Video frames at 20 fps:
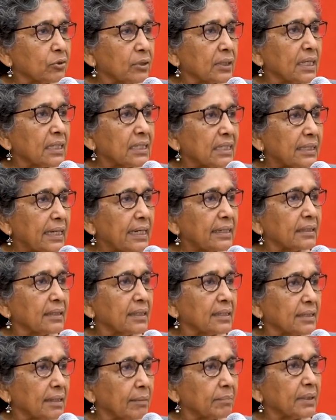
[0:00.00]
to the extent
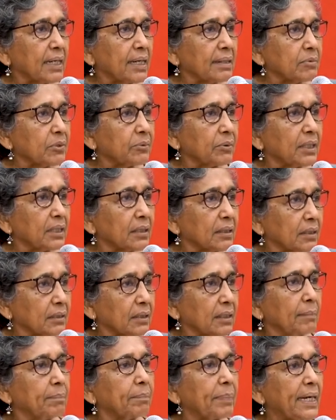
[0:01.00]
that sometimes we are
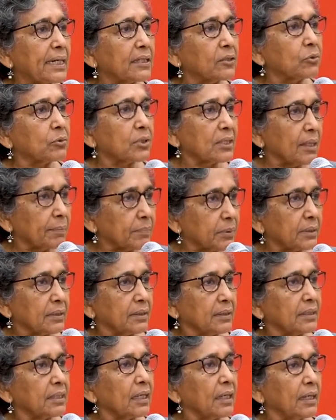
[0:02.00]
compared to
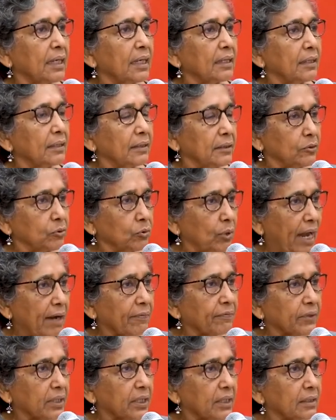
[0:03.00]
sub-Sahel, to
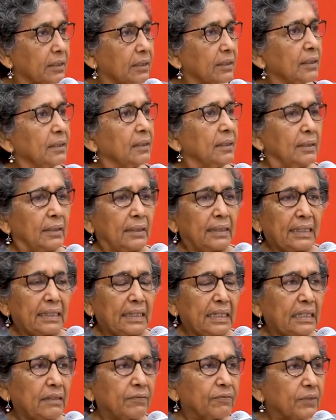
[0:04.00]
Africa.
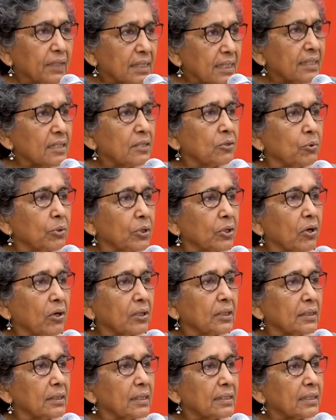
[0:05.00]
If this is going
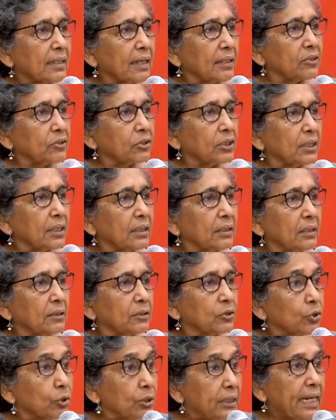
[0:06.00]
on in this country
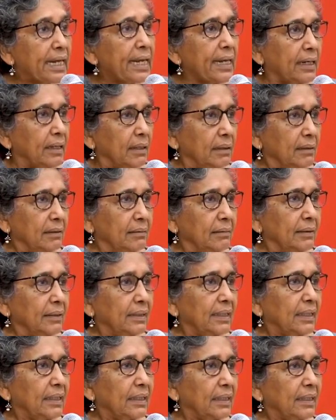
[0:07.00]
today,
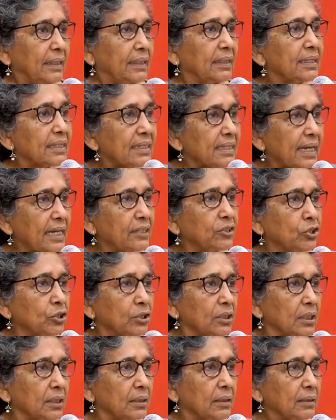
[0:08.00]
in this
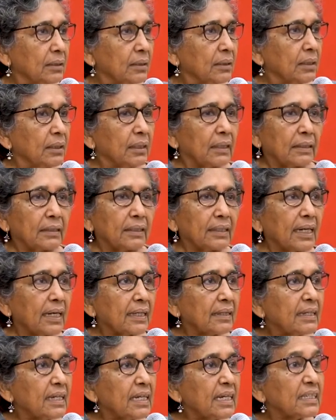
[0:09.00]
century, then I
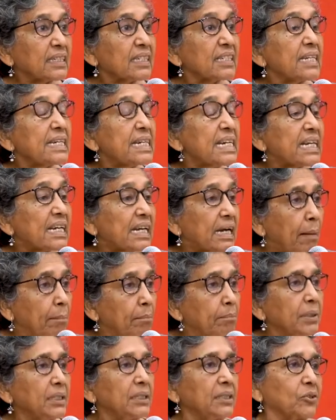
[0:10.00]
think it is
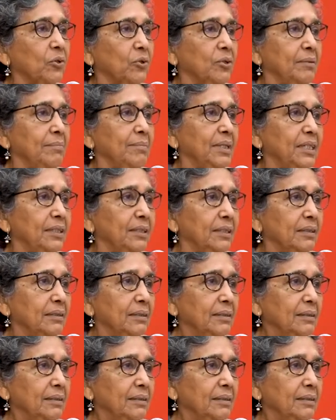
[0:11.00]
incumbent on the media